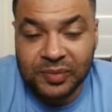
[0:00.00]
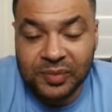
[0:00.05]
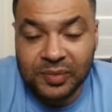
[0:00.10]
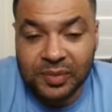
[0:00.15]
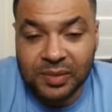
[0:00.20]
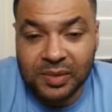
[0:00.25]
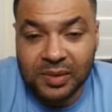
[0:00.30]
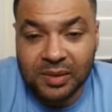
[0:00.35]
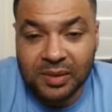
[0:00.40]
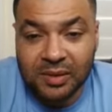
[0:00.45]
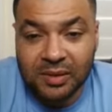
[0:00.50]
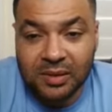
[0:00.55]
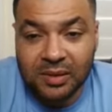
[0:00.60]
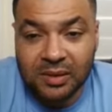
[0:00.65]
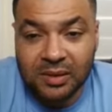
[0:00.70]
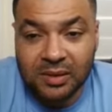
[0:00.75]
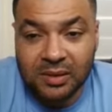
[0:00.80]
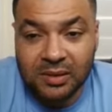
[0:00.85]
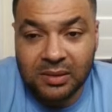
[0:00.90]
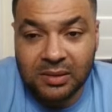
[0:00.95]

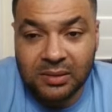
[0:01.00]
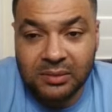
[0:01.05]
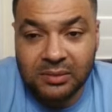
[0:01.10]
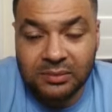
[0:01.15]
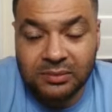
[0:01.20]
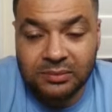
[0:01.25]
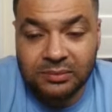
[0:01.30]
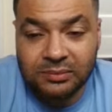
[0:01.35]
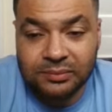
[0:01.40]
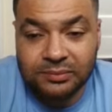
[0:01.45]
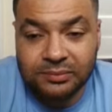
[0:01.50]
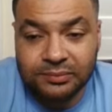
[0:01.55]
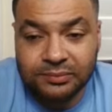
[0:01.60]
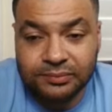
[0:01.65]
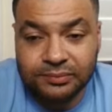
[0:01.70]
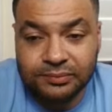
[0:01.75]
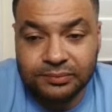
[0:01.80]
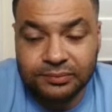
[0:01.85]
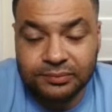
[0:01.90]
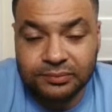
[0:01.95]

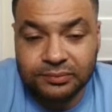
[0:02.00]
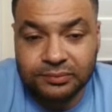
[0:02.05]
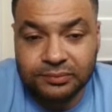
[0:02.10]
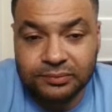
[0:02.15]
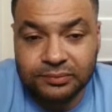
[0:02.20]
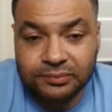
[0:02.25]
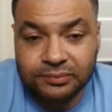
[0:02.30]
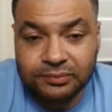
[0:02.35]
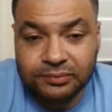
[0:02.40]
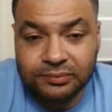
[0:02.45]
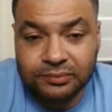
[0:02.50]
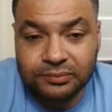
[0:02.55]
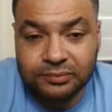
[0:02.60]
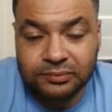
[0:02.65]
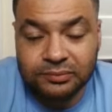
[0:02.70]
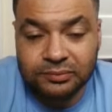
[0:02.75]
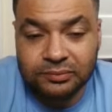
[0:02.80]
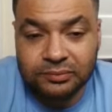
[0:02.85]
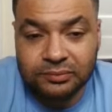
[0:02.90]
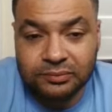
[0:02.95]

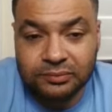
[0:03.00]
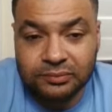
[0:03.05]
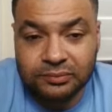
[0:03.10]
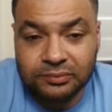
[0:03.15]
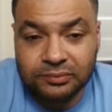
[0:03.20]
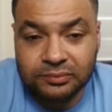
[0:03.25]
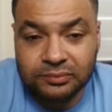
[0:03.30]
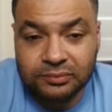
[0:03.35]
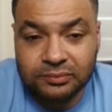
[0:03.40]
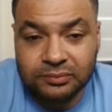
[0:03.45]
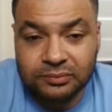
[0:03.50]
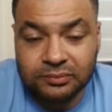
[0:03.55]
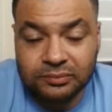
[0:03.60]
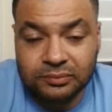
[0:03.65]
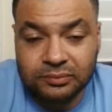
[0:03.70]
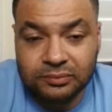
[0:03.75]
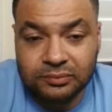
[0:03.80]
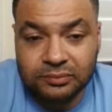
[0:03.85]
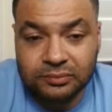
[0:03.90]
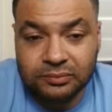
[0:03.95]

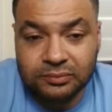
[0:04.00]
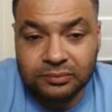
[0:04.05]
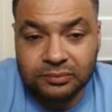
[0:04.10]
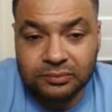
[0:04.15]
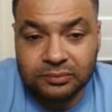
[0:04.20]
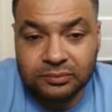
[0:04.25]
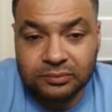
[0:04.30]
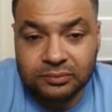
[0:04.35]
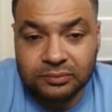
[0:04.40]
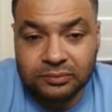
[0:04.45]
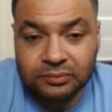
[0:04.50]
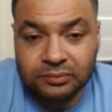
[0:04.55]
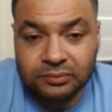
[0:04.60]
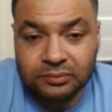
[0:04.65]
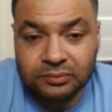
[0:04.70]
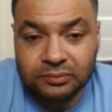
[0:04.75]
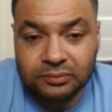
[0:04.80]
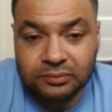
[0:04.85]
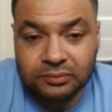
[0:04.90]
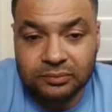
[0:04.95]

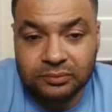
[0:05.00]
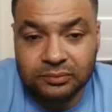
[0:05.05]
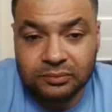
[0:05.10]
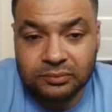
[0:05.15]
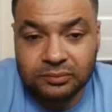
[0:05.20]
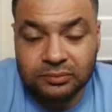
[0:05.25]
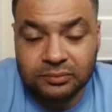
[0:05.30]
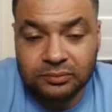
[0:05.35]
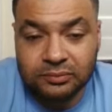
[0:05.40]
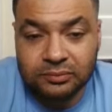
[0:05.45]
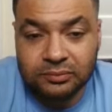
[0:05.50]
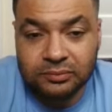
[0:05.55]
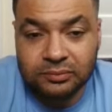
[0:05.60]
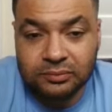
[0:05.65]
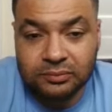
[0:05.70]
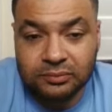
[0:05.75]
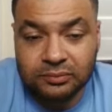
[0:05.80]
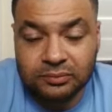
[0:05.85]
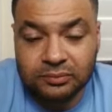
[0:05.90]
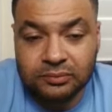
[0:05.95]

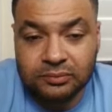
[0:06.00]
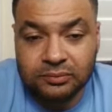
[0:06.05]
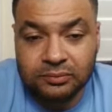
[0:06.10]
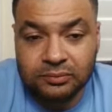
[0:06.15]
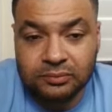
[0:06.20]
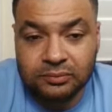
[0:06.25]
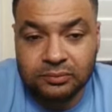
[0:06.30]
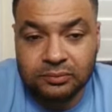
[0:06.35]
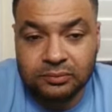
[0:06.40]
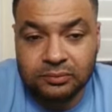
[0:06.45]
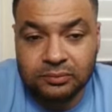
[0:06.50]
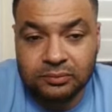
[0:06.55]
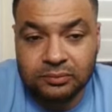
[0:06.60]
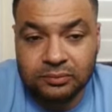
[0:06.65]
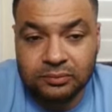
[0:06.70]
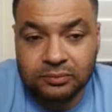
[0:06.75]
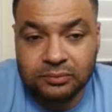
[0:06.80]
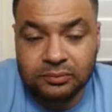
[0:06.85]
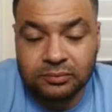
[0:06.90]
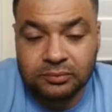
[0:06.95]

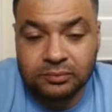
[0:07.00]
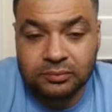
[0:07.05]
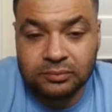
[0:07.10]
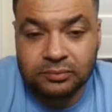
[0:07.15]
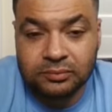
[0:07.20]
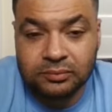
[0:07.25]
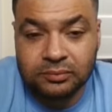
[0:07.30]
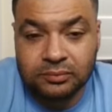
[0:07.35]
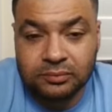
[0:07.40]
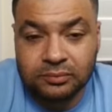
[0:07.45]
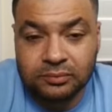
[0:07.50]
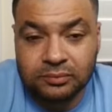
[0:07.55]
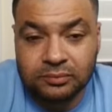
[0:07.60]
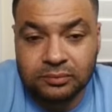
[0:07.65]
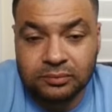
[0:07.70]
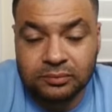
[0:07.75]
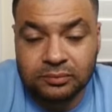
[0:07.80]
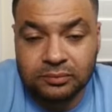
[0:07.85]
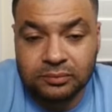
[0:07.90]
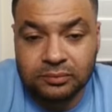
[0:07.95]
This person isn't speaking.